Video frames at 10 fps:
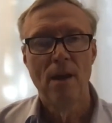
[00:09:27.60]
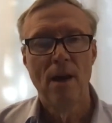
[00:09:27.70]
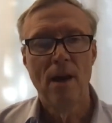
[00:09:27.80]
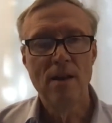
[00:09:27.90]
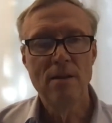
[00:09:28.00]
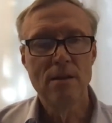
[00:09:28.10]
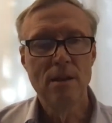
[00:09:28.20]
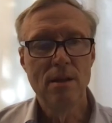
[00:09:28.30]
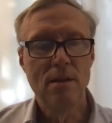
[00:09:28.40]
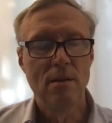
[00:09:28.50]
I
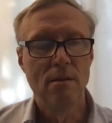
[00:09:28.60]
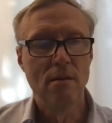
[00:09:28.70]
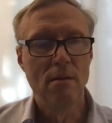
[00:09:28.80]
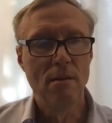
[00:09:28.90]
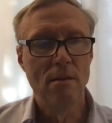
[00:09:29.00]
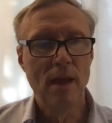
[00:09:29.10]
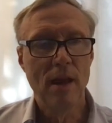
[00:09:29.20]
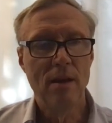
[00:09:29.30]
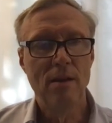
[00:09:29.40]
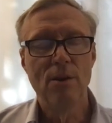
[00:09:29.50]
see
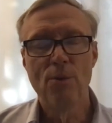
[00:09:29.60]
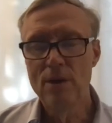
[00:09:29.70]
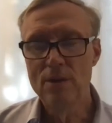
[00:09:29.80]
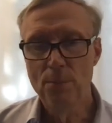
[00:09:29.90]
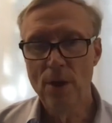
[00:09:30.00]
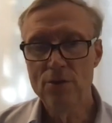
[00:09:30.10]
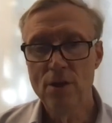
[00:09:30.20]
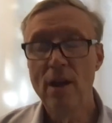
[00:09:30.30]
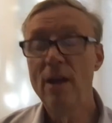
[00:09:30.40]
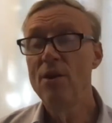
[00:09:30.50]
that in the Great
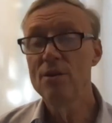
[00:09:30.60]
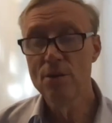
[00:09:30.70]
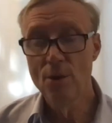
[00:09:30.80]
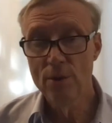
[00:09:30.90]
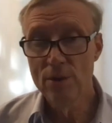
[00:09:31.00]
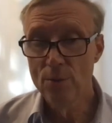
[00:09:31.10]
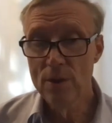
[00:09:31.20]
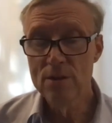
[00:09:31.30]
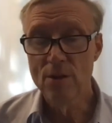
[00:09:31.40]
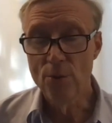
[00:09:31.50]
Depression and also in the
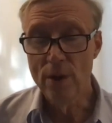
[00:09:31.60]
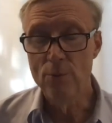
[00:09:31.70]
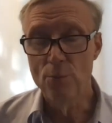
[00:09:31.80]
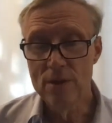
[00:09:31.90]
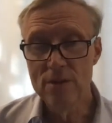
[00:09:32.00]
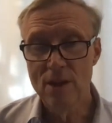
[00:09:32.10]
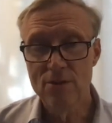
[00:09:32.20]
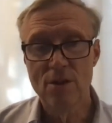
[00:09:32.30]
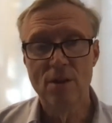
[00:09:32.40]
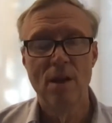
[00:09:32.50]
recent Great
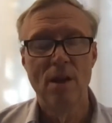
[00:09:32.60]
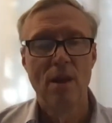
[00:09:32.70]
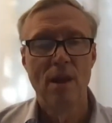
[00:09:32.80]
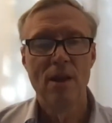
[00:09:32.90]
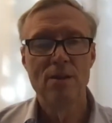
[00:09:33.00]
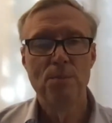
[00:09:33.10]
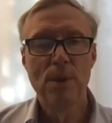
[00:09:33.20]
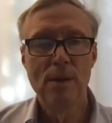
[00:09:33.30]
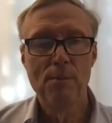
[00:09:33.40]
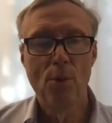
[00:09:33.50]
Recession as
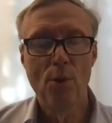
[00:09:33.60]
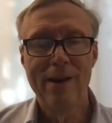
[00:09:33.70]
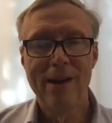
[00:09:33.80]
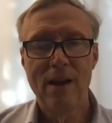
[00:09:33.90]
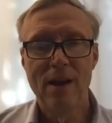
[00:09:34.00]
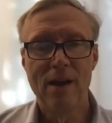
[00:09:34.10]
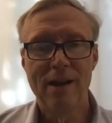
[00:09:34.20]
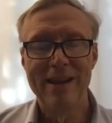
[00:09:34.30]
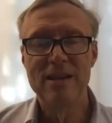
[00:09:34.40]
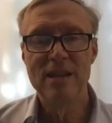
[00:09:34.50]
being more
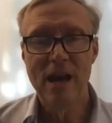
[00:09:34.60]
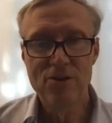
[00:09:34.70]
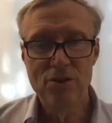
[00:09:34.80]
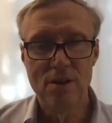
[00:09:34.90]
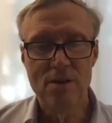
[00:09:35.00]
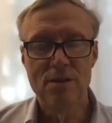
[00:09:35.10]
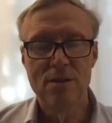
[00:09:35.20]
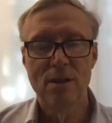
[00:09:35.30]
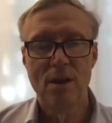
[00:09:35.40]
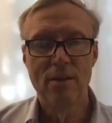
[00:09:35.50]
endogenous.
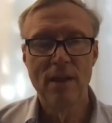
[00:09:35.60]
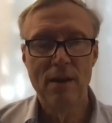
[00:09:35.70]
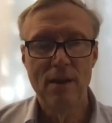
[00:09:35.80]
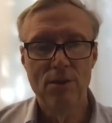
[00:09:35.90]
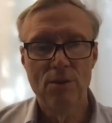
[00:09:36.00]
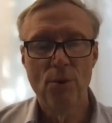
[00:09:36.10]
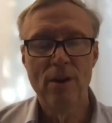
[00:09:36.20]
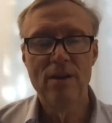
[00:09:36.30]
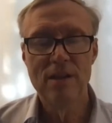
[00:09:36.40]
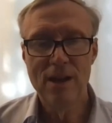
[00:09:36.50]
That the word
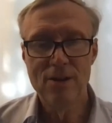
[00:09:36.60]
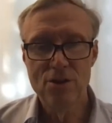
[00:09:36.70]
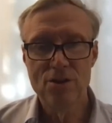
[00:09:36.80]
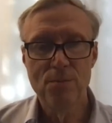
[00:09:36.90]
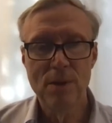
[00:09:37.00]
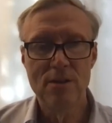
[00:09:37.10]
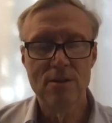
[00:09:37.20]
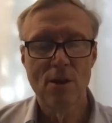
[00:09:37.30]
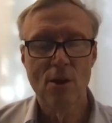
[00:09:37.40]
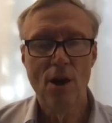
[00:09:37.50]
endogenous
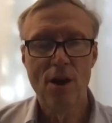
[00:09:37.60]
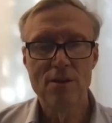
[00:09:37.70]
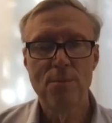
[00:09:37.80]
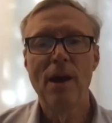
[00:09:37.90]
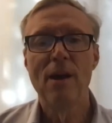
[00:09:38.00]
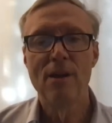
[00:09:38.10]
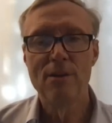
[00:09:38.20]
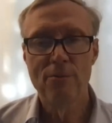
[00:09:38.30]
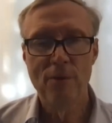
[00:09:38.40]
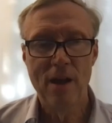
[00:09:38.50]
means caused by
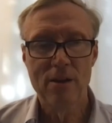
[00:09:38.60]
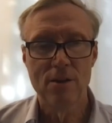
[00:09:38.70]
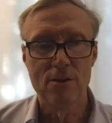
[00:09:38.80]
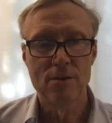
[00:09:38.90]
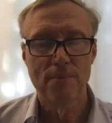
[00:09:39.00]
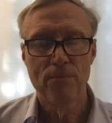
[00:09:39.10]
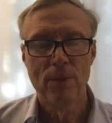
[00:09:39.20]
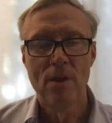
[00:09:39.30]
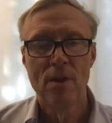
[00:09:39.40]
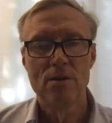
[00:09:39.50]
other factors.
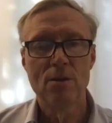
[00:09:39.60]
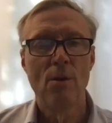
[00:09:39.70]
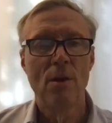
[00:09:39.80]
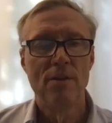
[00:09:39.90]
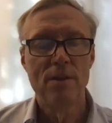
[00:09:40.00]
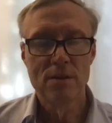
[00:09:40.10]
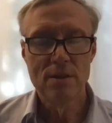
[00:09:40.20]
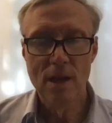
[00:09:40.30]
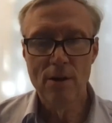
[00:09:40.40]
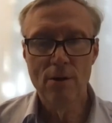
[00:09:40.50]
So the
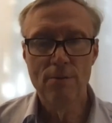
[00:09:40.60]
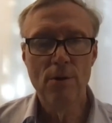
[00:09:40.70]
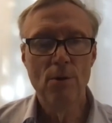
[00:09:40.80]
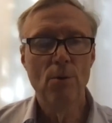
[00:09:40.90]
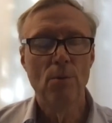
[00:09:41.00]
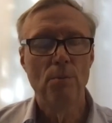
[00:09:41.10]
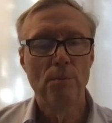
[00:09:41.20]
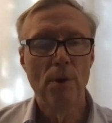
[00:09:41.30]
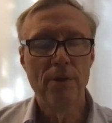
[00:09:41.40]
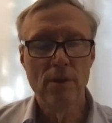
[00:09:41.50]
standard view,
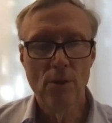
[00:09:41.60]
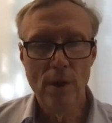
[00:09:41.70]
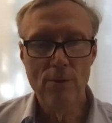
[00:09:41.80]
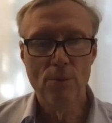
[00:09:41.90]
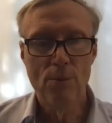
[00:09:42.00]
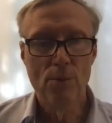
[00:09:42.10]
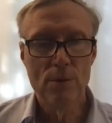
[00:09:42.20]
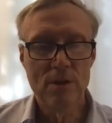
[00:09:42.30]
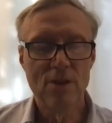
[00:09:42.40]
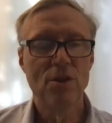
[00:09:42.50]
both in the Great
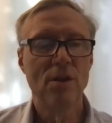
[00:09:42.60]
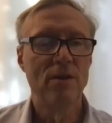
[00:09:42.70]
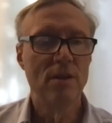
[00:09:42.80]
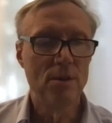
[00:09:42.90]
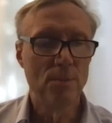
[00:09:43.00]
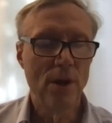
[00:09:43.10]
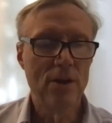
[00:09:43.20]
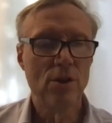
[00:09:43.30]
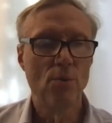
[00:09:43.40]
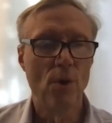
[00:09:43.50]
Recession and the
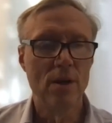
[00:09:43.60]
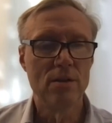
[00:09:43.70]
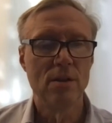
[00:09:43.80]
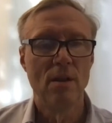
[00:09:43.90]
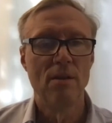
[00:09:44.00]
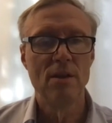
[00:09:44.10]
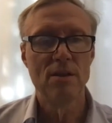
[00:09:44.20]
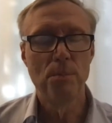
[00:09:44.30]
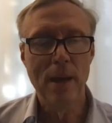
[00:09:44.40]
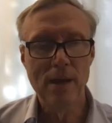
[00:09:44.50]
Depression, was
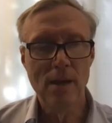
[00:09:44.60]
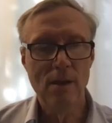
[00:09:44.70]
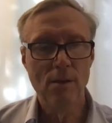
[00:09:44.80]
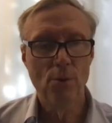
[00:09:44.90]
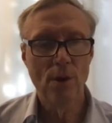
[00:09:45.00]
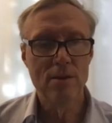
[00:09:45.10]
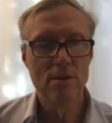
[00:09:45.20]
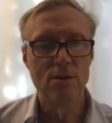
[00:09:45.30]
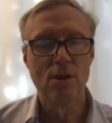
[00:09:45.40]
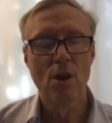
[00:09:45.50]
this banking
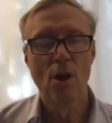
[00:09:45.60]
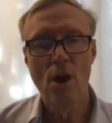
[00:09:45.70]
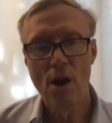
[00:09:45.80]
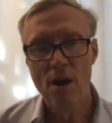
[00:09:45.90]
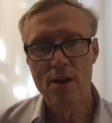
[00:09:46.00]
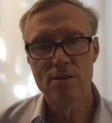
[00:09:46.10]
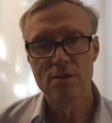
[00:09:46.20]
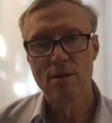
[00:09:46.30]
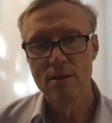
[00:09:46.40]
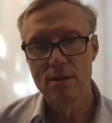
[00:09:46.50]
crisis
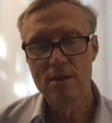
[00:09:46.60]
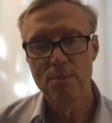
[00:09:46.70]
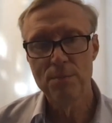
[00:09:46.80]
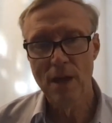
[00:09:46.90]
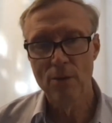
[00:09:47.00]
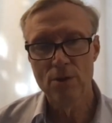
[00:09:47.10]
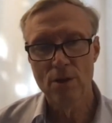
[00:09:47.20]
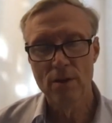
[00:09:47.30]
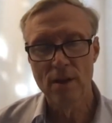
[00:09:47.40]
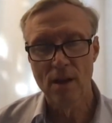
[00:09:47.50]
caused the deep
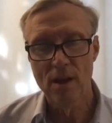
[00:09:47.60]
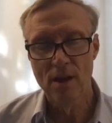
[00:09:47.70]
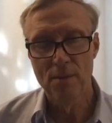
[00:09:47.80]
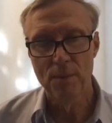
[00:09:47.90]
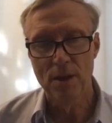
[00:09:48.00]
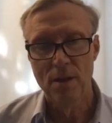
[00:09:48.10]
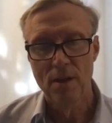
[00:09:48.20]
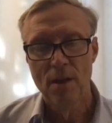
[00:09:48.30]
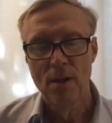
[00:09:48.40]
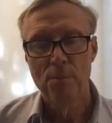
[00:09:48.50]
downturn in the economy.
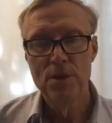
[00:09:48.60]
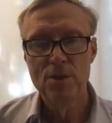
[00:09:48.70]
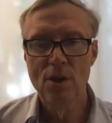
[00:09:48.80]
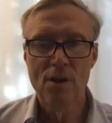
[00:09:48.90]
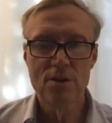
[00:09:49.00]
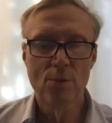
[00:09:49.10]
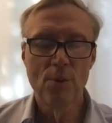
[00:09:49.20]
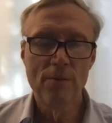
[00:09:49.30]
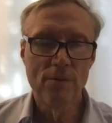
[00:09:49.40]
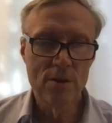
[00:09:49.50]
But you can also
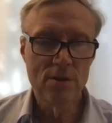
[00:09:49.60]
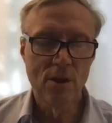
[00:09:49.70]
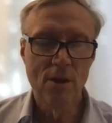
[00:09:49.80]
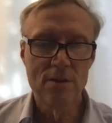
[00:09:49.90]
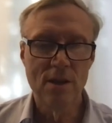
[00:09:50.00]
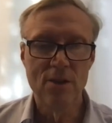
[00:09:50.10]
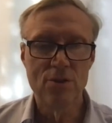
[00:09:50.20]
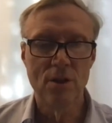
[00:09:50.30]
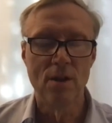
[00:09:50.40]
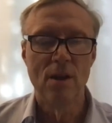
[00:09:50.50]
reverse the
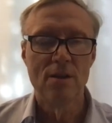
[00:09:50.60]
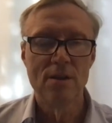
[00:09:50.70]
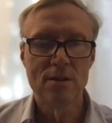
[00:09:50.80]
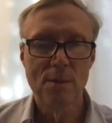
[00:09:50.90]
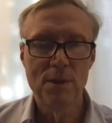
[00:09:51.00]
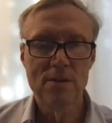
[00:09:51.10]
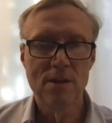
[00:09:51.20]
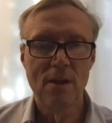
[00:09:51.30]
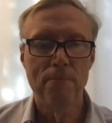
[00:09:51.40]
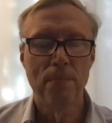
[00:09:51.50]
causation. To some
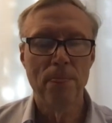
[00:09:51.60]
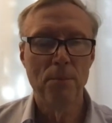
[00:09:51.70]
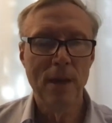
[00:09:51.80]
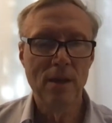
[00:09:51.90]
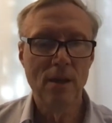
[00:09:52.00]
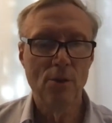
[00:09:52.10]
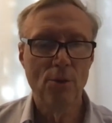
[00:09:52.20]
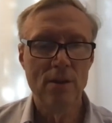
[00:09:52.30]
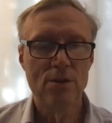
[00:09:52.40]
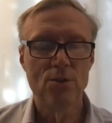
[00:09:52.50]
extent, the banking
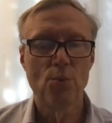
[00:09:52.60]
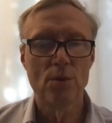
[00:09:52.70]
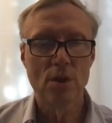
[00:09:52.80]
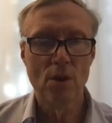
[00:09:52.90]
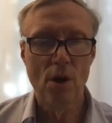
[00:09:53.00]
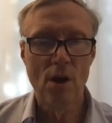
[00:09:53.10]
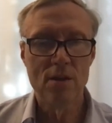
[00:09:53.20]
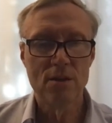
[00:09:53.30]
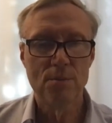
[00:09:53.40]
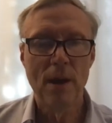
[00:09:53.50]
crisis was
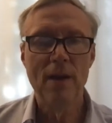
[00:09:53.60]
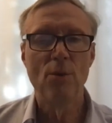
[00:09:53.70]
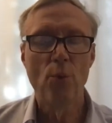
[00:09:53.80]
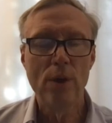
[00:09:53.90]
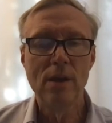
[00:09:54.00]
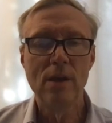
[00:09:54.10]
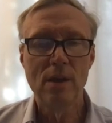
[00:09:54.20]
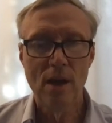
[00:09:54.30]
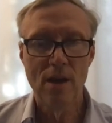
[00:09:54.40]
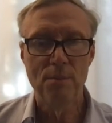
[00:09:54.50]
caused by the weak
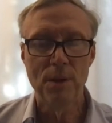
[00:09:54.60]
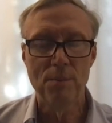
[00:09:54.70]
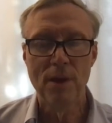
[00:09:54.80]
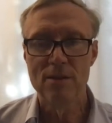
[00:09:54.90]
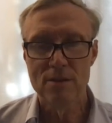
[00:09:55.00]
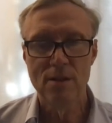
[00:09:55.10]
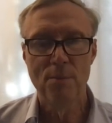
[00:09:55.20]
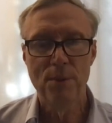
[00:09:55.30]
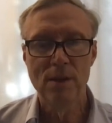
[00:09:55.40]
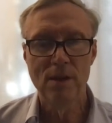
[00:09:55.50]
economy, by the
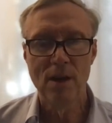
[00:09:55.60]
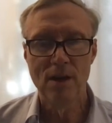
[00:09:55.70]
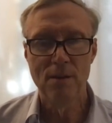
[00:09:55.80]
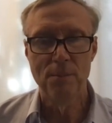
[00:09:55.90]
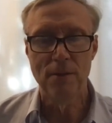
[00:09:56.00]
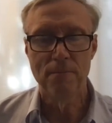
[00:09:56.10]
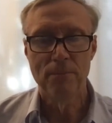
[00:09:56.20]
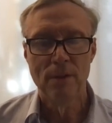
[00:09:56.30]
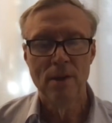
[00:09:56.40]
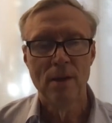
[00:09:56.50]
slumping economy.
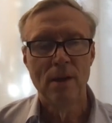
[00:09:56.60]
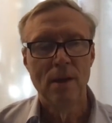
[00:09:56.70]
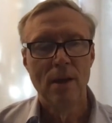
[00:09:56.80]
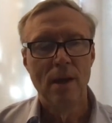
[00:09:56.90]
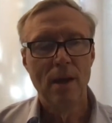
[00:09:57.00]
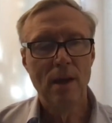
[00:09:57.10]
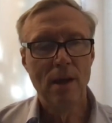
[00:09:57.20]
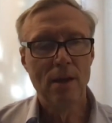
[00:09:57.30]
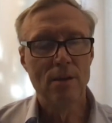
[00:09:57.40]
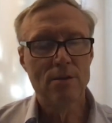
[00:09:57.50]

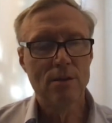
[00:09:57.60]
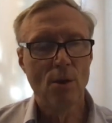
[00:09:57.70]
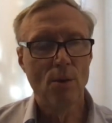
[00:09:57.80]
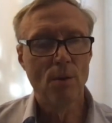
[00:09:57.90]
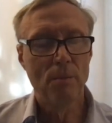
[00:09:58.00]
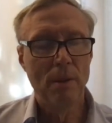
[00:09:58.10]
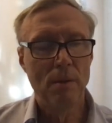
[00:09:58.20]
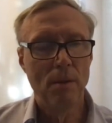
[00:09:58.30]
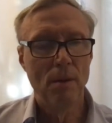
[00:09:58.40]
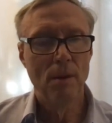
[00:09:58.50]
And so
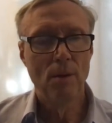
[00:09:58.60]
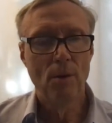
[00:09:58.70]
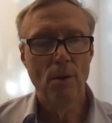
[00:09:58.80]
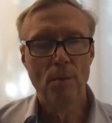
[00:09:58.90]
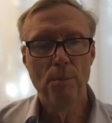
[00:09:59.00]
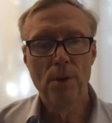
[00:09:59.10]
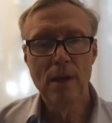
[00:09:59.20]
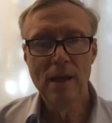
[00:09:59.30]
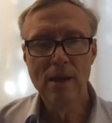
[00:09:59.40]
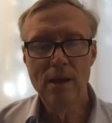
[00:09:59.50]

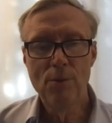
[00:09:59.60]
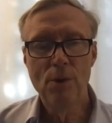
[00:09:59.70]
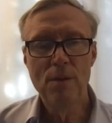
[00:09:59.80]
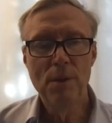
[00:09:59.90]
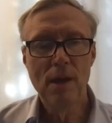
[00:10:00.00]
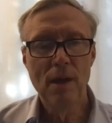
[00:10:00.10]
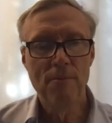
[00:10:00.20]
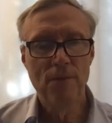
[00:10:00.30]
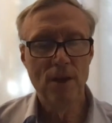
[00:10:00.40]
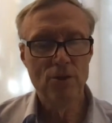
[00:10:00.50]
Bernanke, when he became
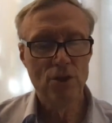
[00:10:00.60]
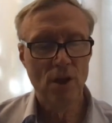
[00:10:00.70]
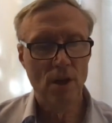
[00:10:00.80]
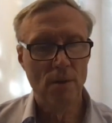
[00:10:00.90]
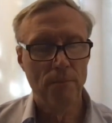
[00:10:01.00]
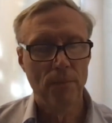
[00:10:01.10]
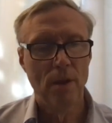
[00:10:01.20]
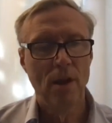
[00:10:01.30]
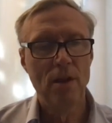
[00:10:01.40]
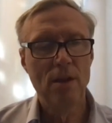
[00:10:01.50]
Fed chair,
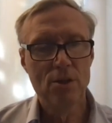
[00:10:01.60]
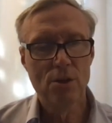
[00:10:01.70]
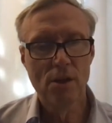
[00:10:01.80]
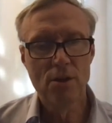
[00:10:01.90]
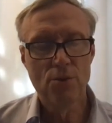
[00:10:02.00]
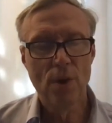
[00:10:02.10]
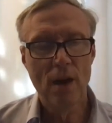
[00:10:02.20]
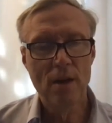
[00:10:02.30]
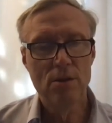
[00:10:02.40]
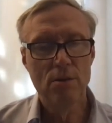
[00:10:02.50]
initially
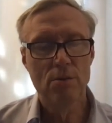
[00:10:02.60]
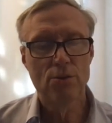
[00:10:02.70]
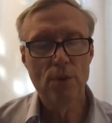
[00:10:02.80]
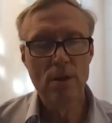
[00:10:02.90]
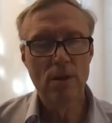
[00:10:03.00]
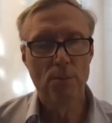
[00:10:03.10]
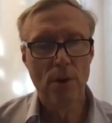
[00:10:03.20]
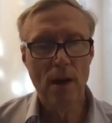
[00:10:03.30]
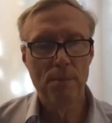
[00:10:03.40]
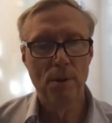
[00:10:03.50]
tried to treat the
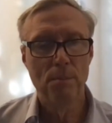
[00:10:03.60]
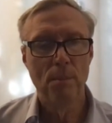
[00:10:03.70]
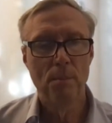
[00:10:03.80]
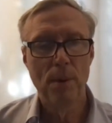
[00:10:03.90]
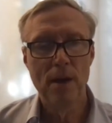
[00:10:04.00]
problem by